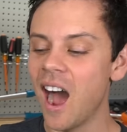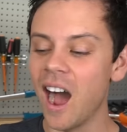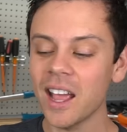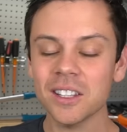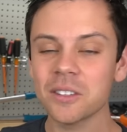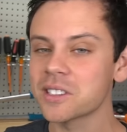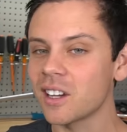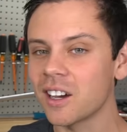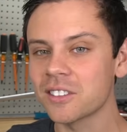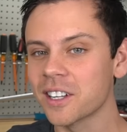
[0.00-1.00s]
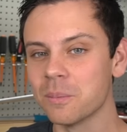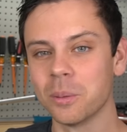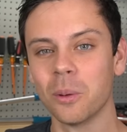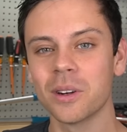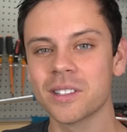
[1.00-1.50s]
I love soldering
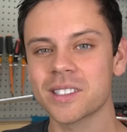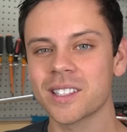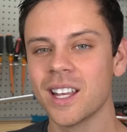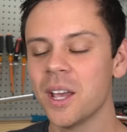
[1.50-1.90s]
boards,